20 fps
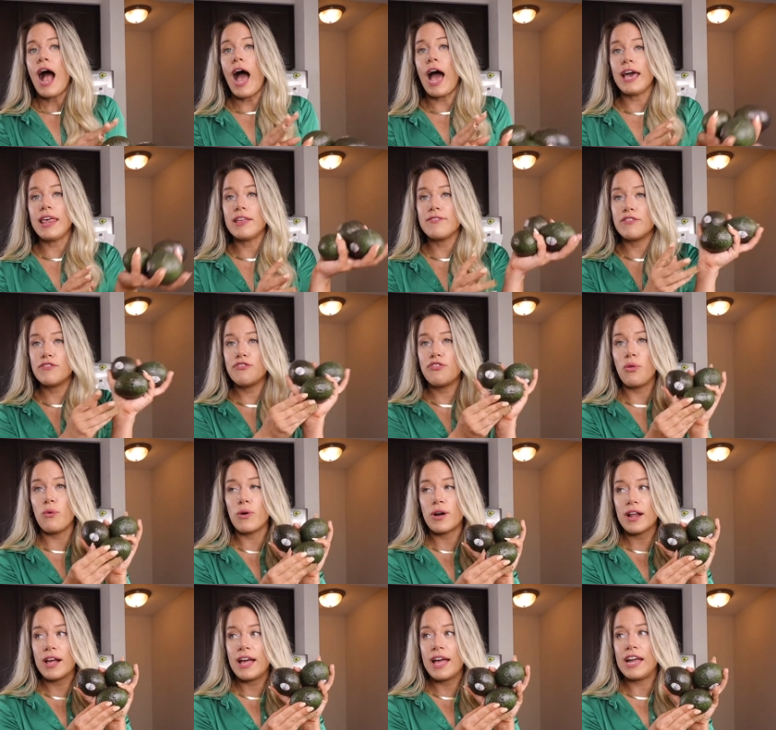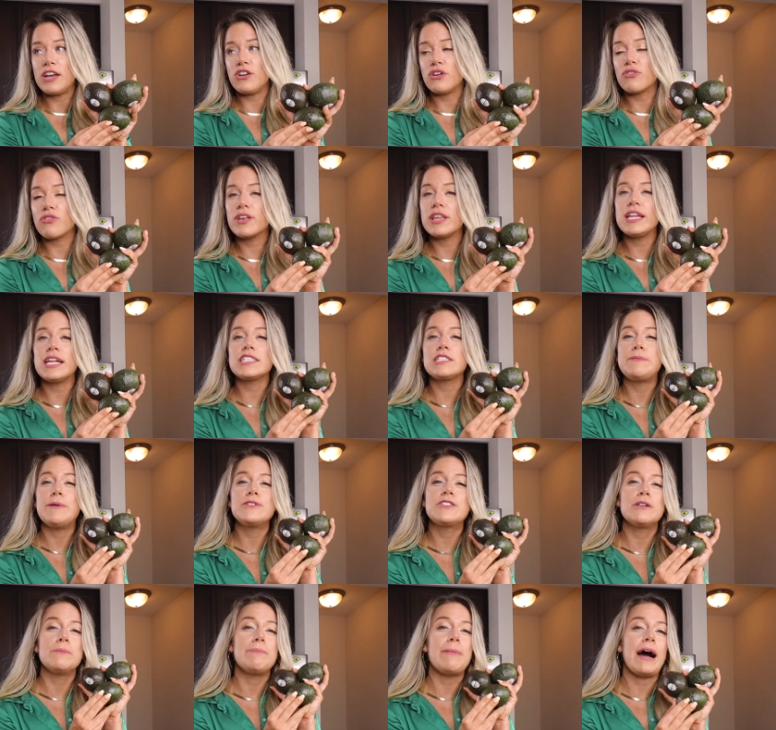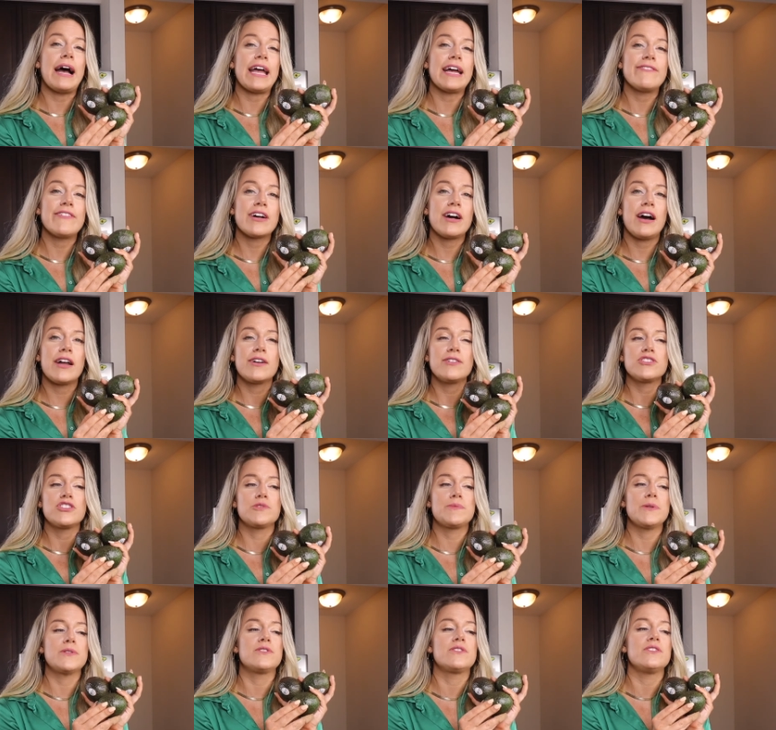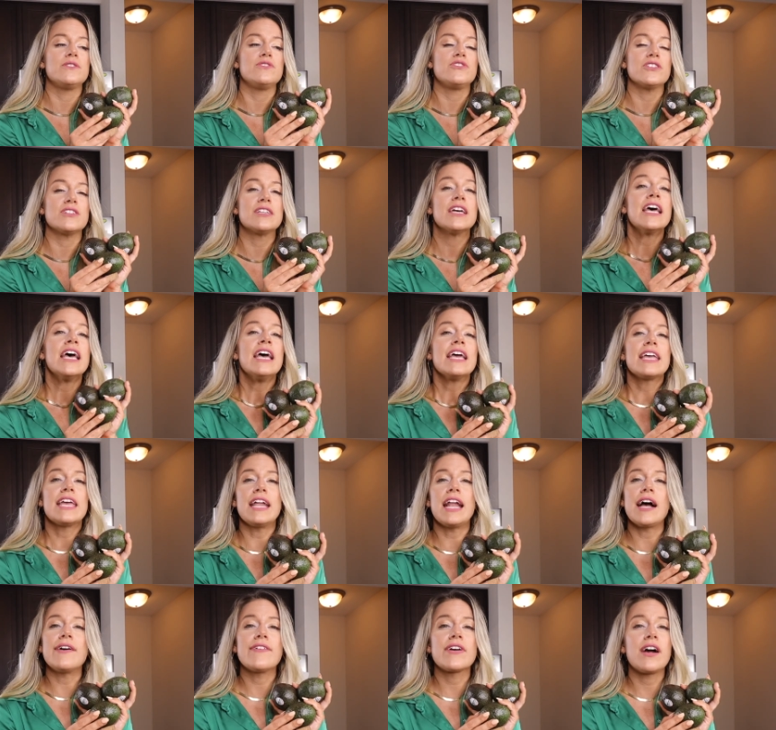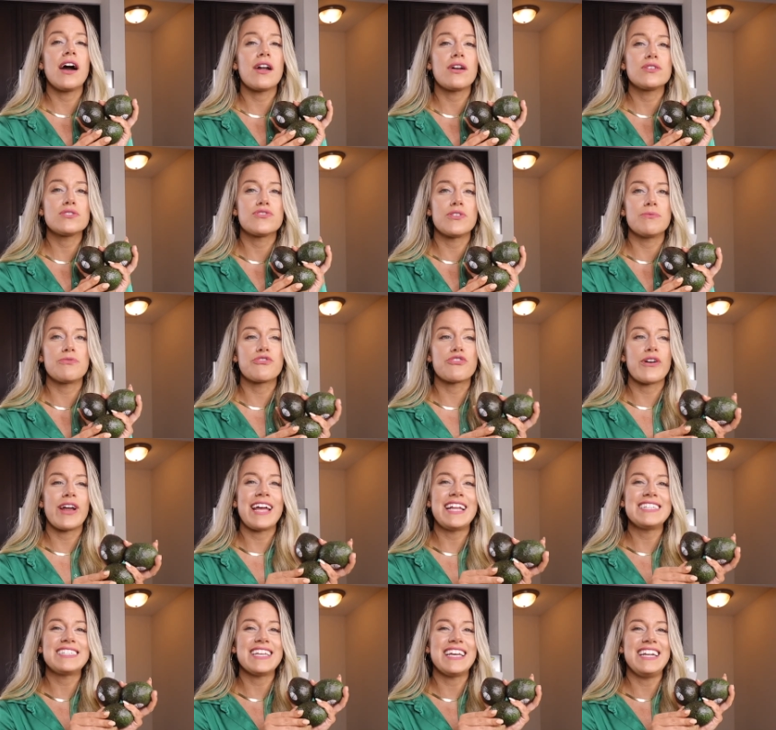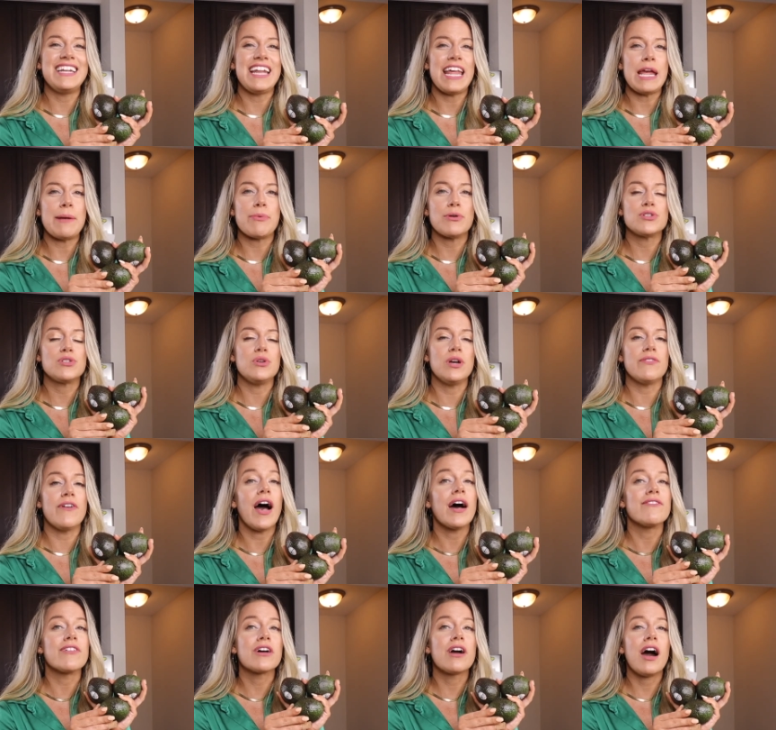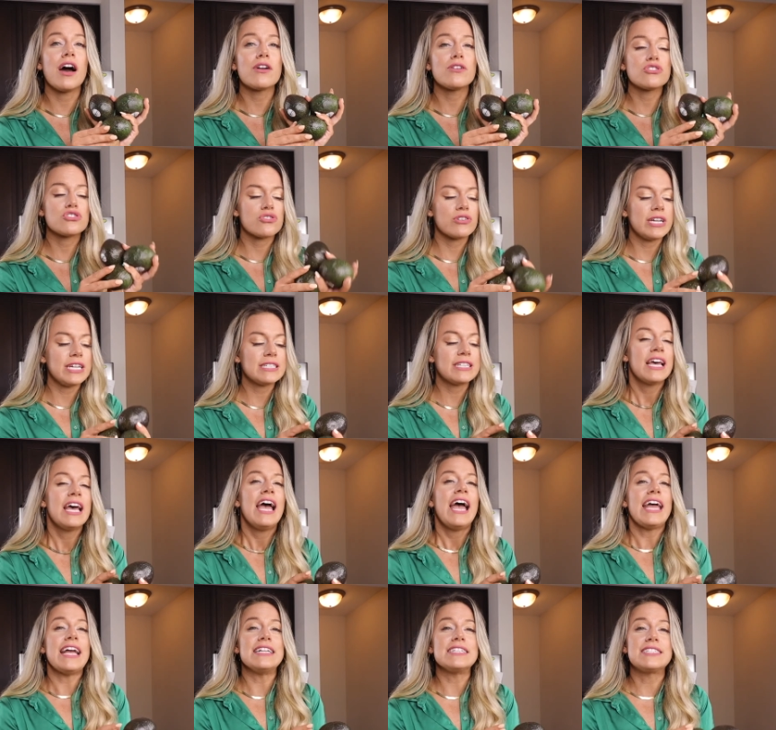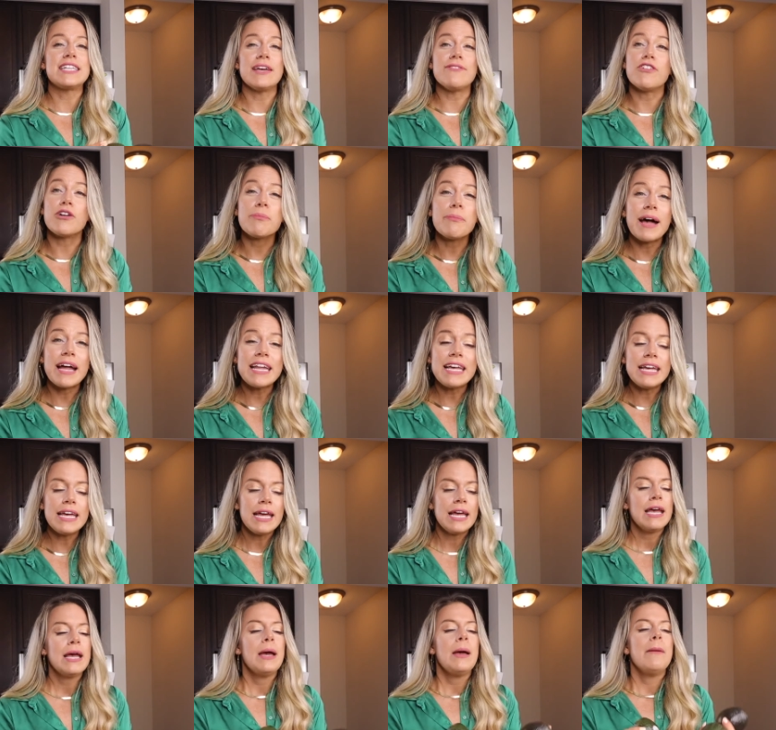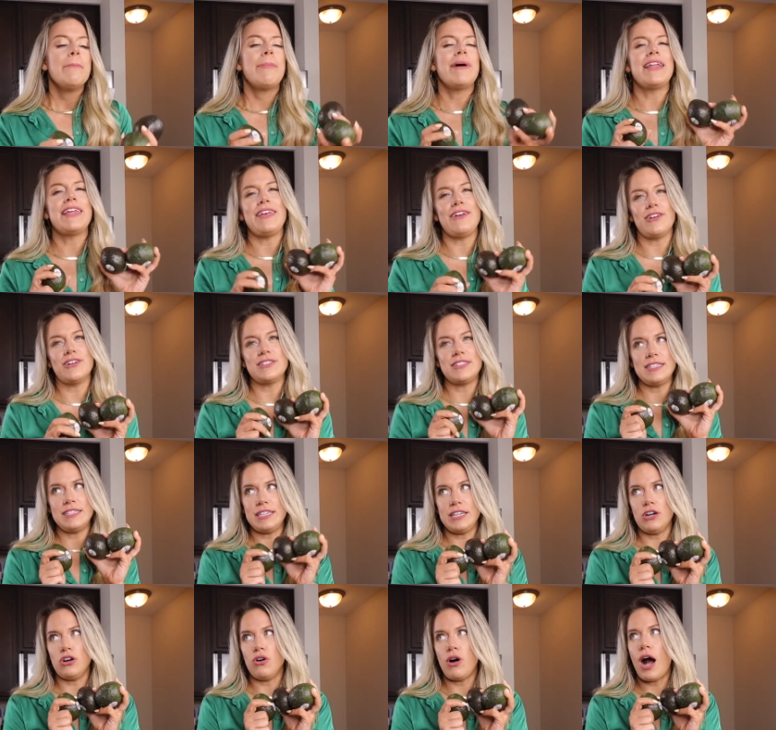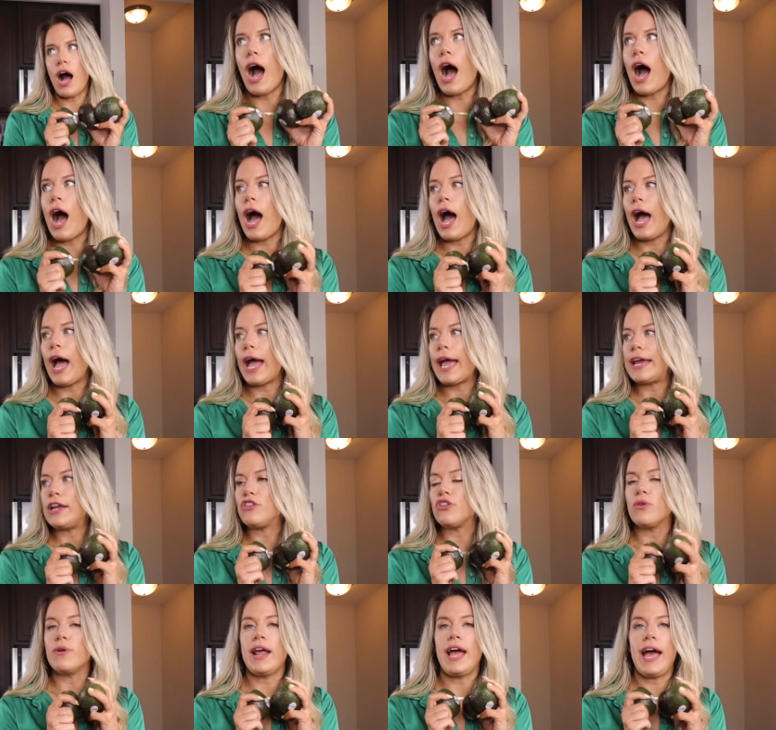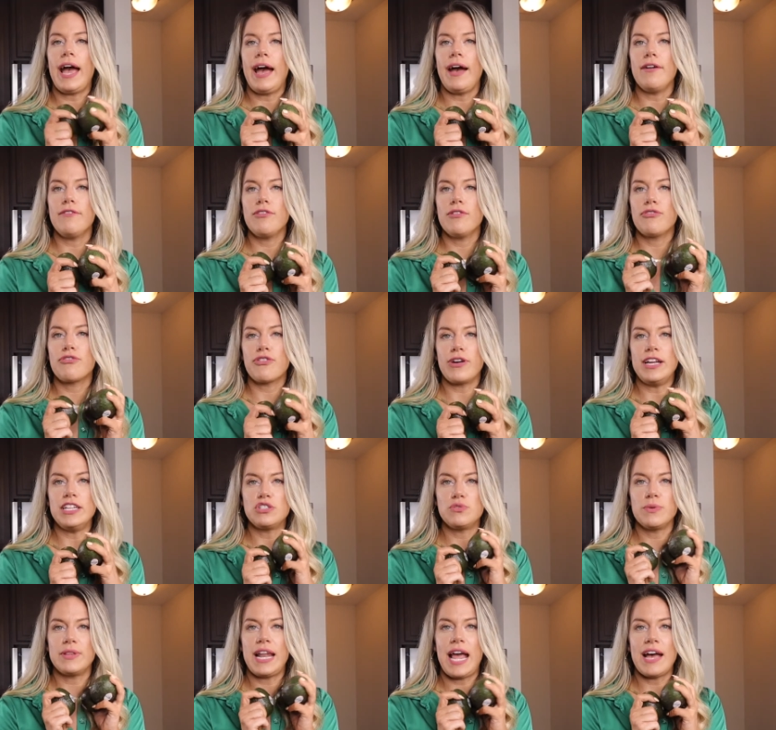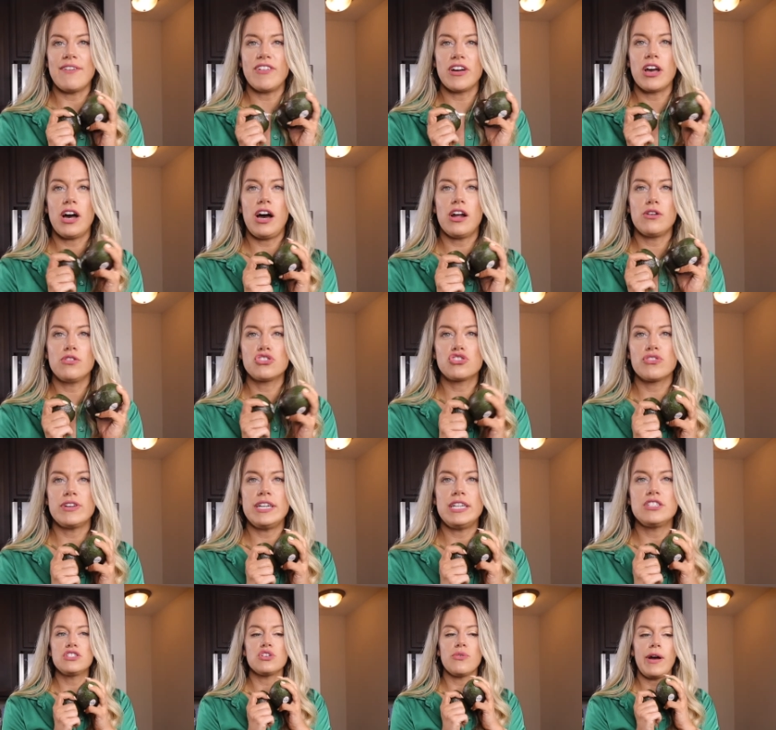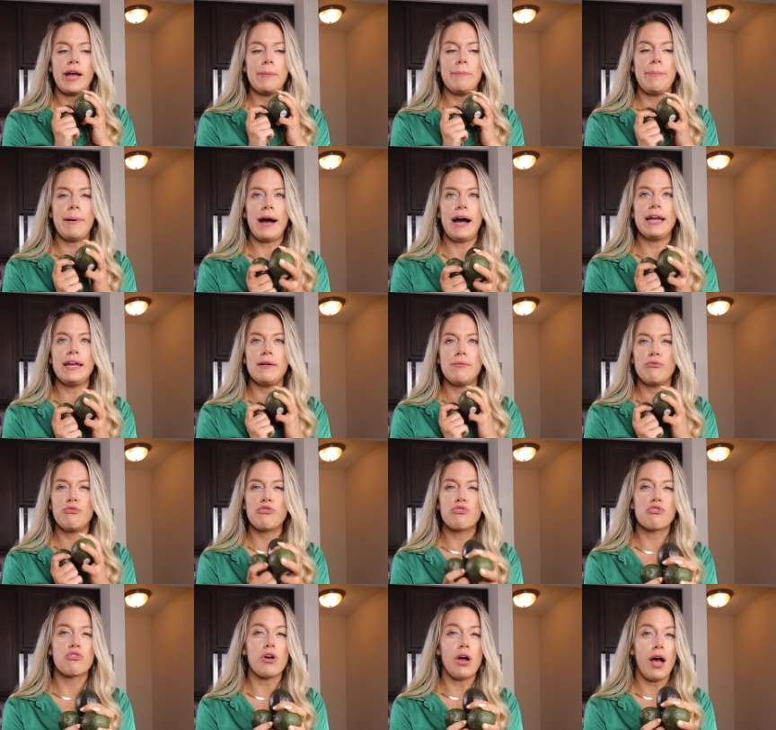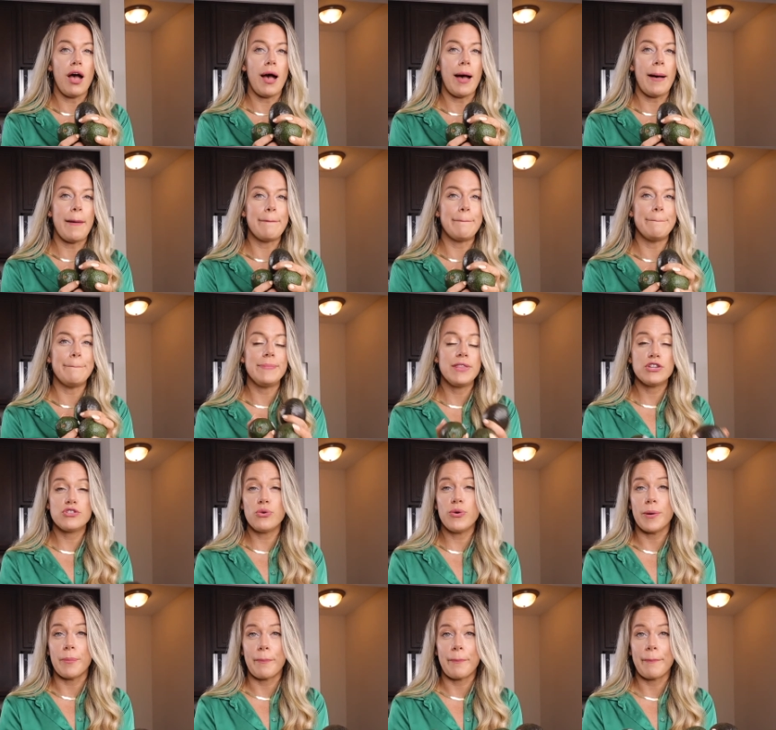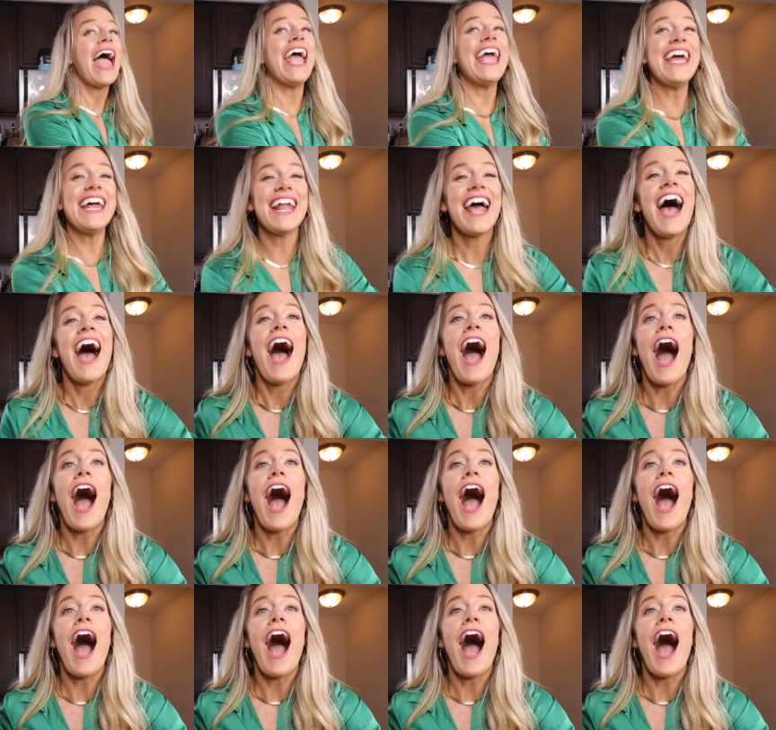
I live in Florida and you're really not supposed to buy avocados. You're supposed to just get avocados from friends and neighbors who have avocado trees and save your money. But here's the deal. I don't have friends with an avocado tree, so I buy them from the store. And